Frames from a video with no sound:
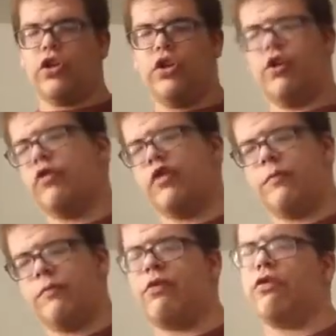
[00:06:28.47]
he was
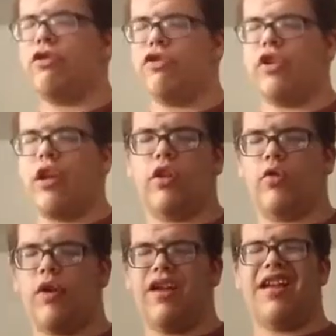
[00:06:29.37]
put in jail or
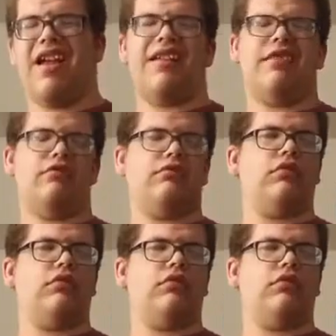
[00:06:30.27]
whatnot.